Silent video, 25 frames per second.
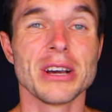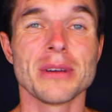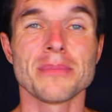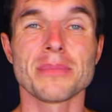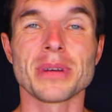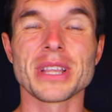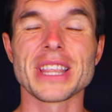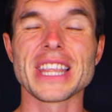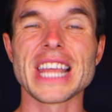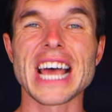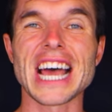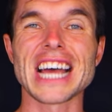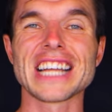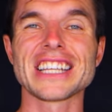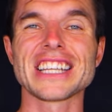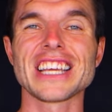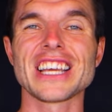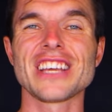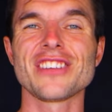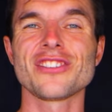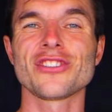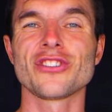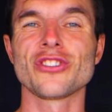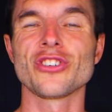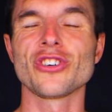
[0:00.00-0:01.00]
But that
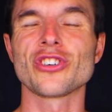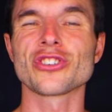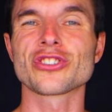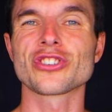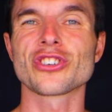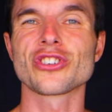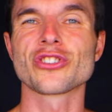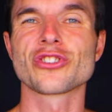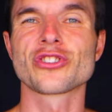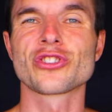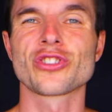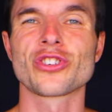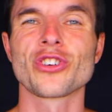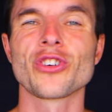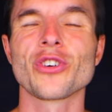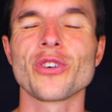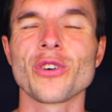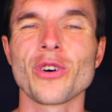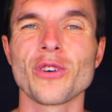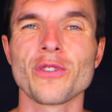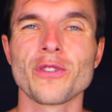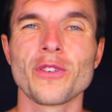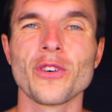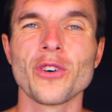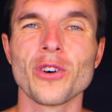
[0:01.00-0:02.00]
is not true
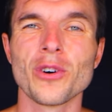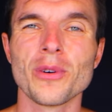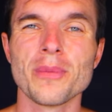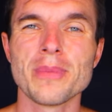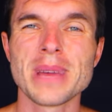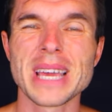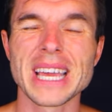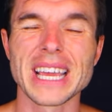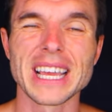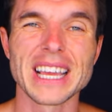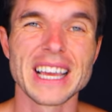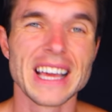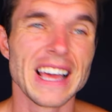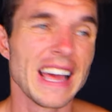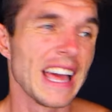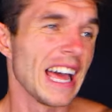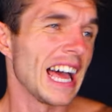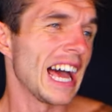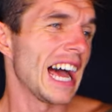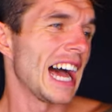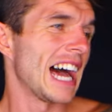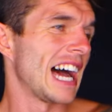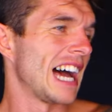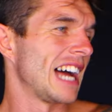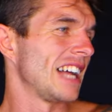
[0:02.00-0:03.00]
for me.
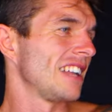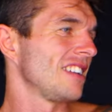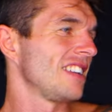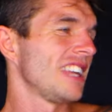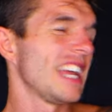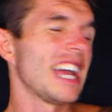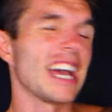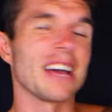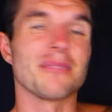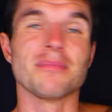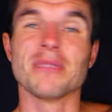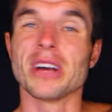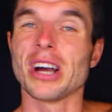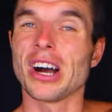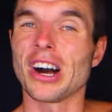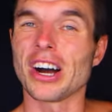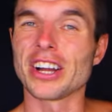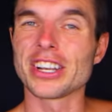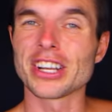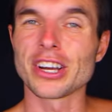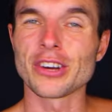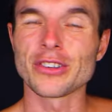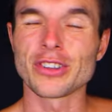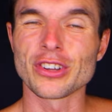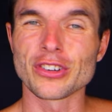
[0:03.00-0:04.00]
And yeah, I
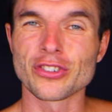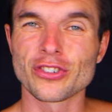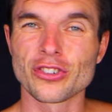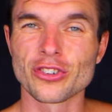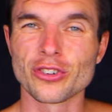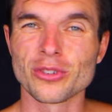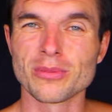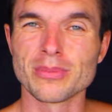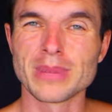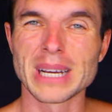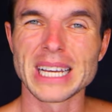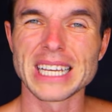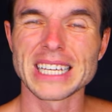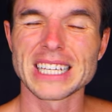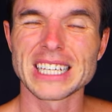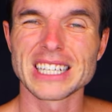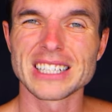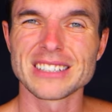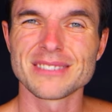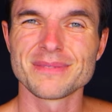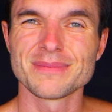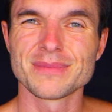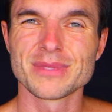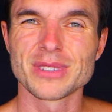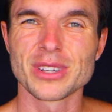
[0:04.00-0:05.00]
know that Shawn
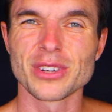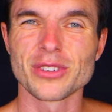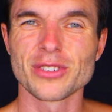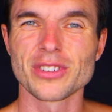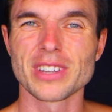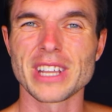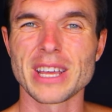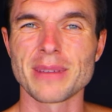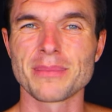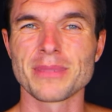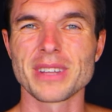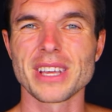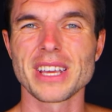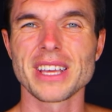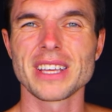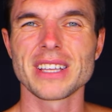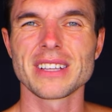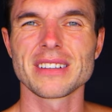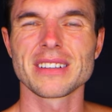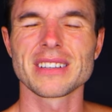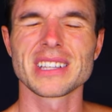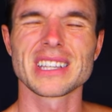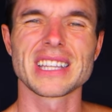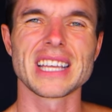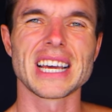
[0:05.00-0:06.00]
Baker, who's an MD,
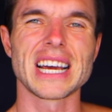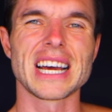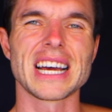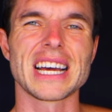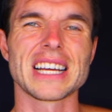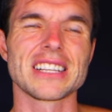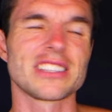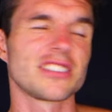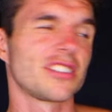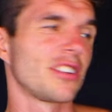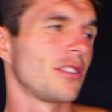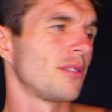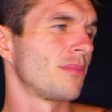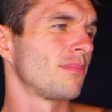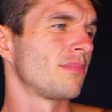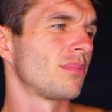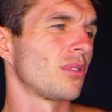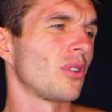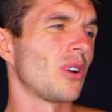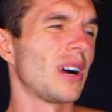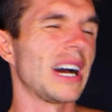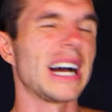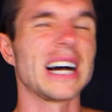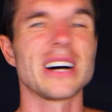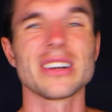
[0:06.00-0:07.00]
that
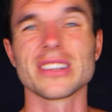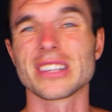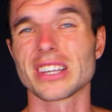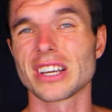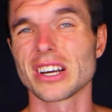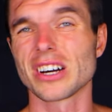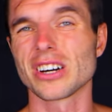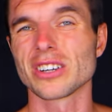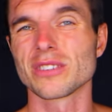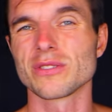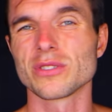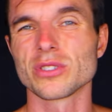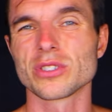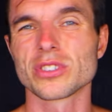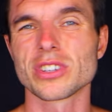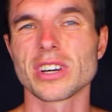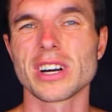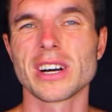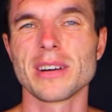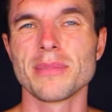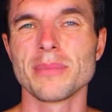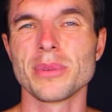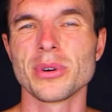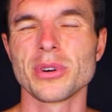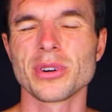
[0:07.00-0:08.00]
brought out the carnivore
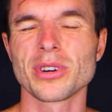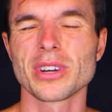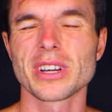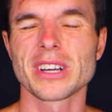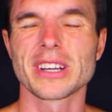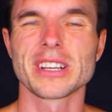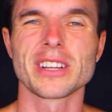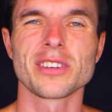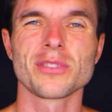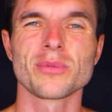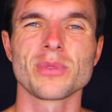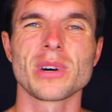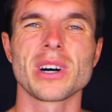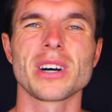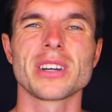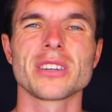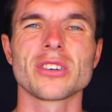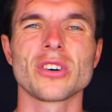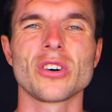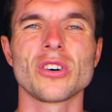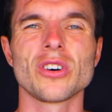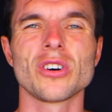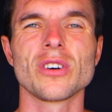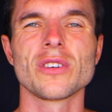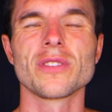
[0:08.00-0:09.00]
diet book, and he's one
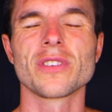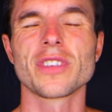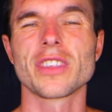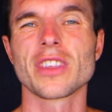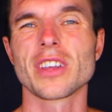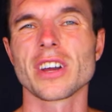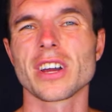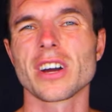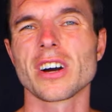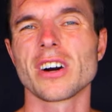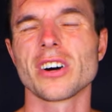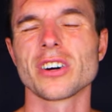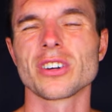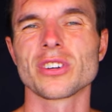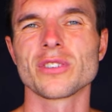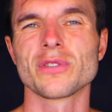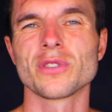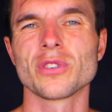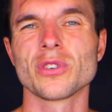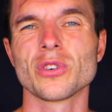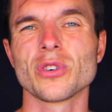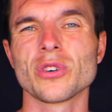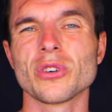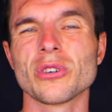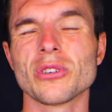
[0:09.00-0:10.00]
of the
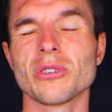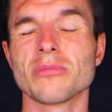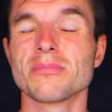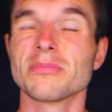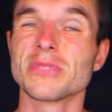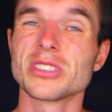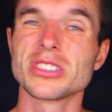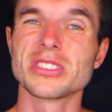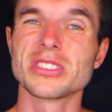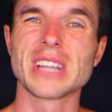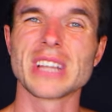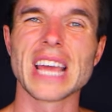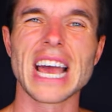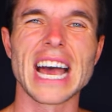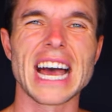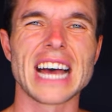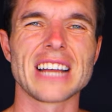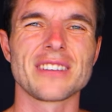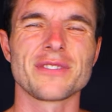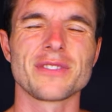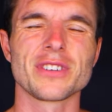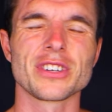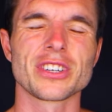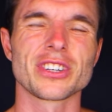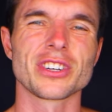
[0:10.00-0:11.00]
carnivore
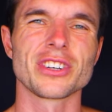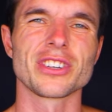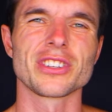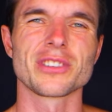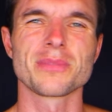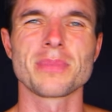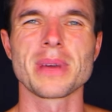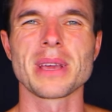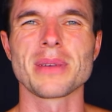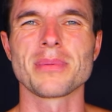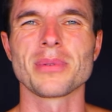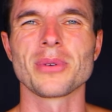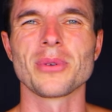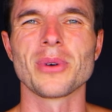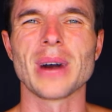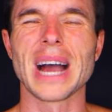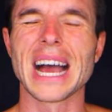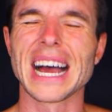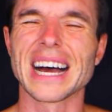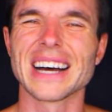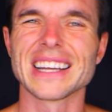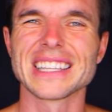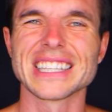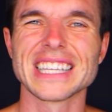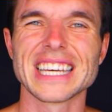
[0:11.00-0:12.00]
advocate people
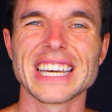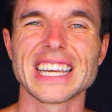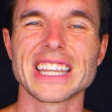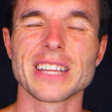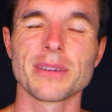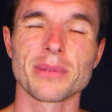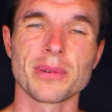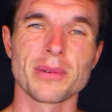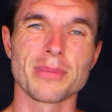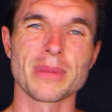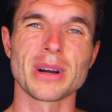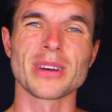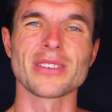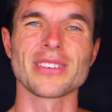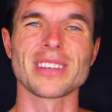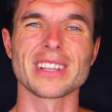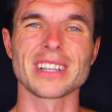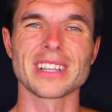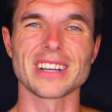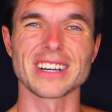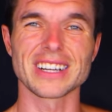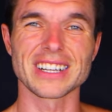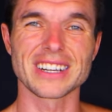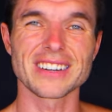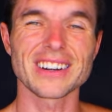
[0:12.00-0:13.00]
out there that promotes it
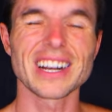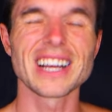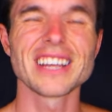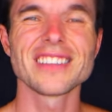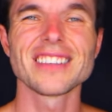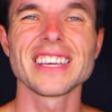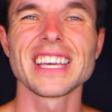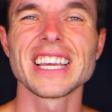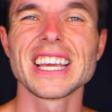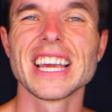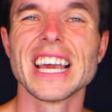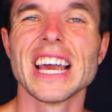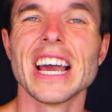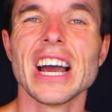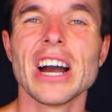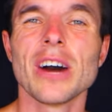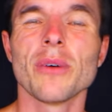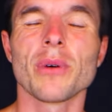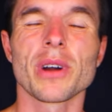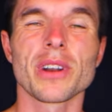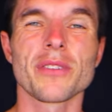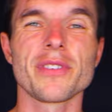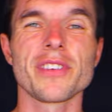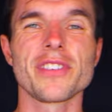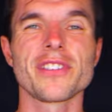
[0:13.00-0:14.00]
like crazy.
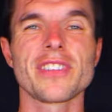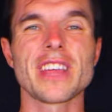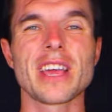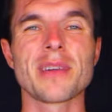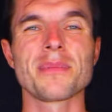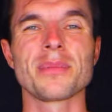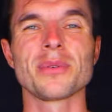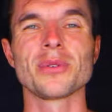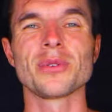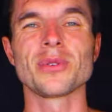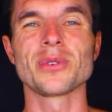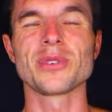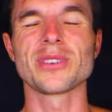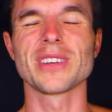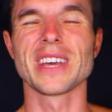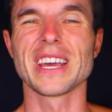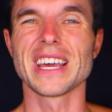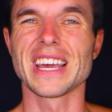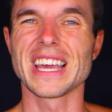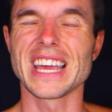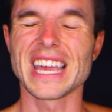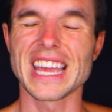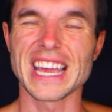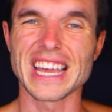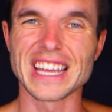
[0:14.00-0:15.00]
One of his staples
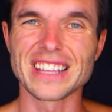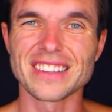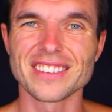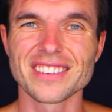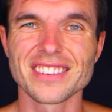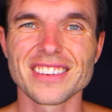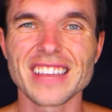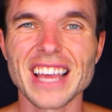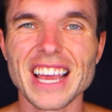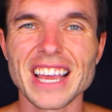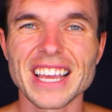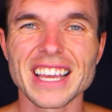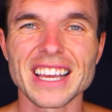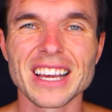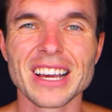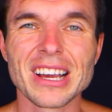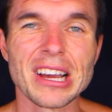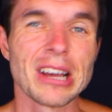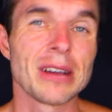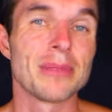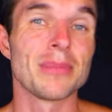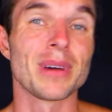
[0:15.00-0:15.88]
is steak.